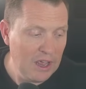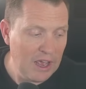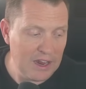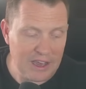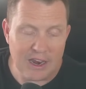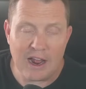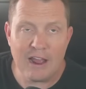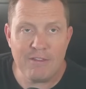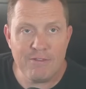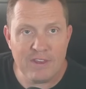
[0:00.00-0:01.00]
And again,
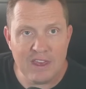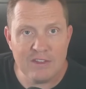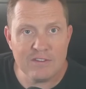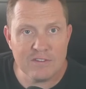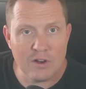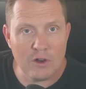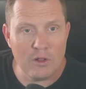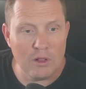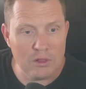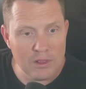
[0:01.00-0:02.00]
I think this is
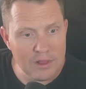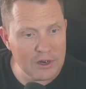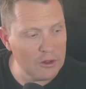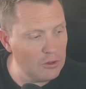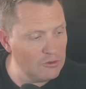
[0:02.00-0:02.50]
all a little